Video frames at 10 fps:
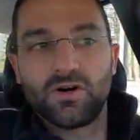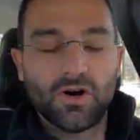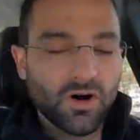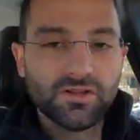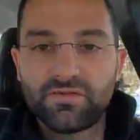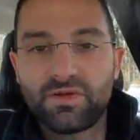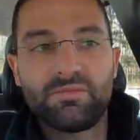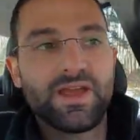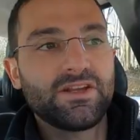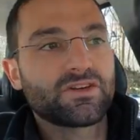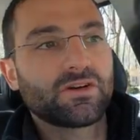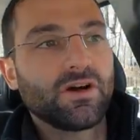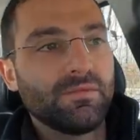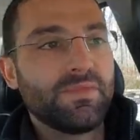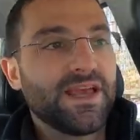all of the major
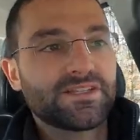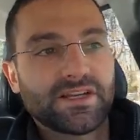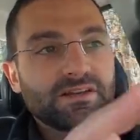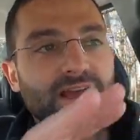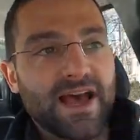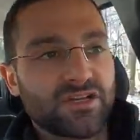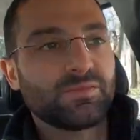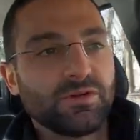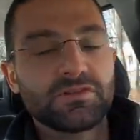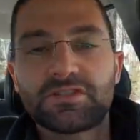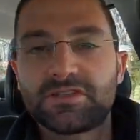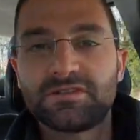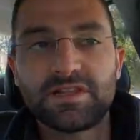amazing attributes